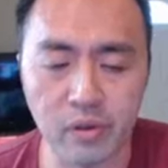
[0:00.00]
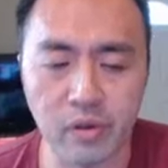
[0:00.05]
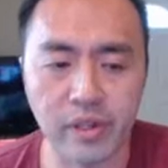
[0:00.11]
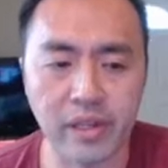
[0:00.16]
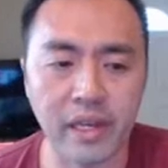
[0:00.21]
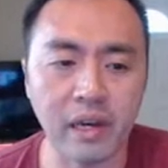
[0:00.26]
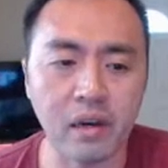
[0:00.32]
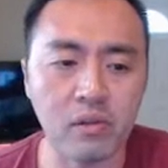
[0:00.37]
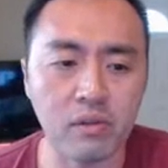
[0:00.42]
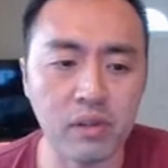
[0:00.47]

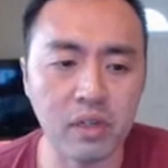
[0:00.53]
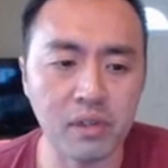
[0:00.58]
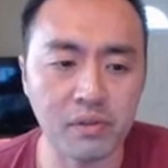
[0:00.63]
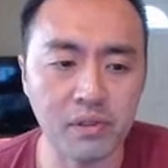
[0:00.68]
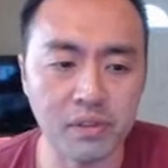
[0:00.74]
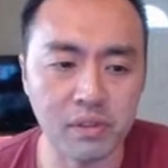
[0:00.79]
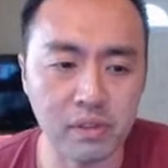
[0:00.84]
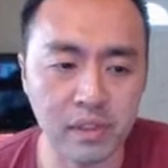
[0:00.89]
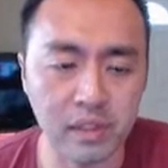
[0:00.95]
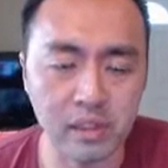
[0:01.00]
account,
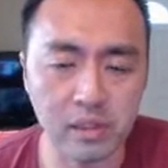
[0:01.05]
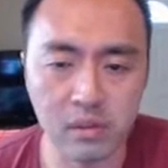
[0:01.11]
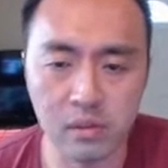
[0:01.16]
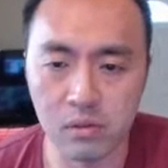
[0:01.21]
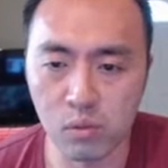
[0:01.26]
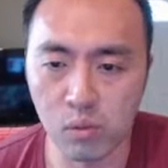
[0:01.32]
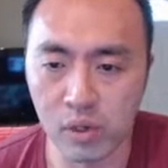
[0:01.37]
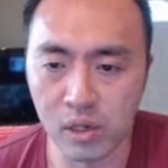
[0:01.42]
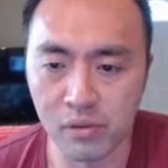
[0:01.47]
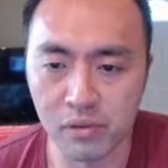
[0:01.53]
obviously,
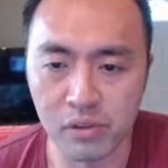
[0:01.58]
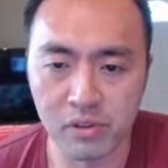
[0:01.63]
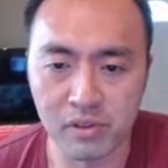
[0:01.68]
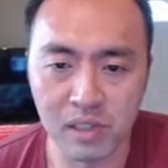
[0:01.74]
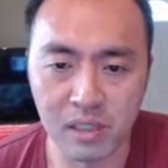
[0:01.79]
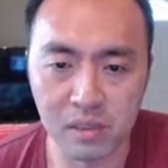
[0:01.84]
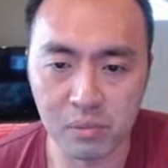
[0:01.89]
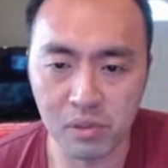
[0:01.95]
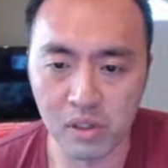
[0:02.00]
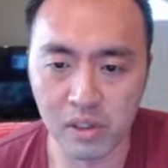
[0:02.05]
whatever you
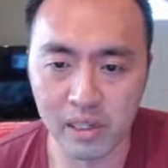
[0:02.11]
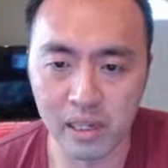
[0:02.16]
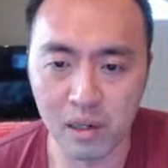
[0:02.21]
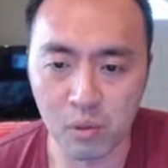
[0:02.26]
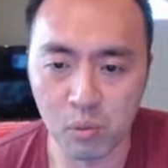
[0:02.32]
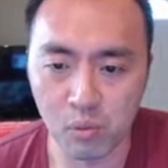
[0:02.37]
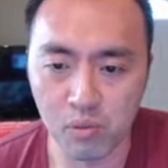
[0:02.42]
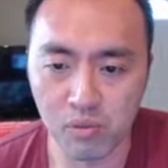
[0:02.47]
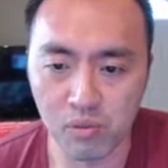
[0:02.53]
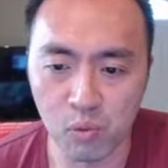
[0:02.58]
sign up the
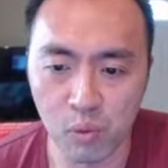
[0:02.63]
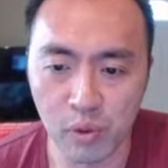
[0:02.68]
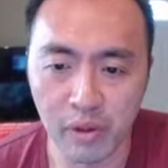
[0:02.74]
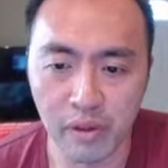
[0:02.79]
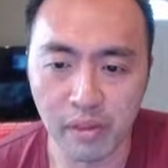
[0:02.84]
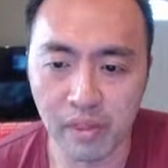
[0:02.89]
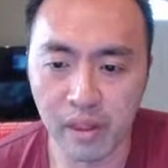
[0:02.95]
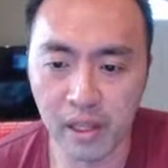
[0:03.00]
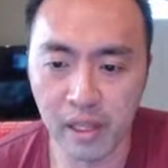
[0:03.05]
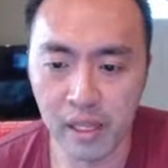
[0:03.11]
account
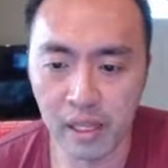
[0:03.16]
with.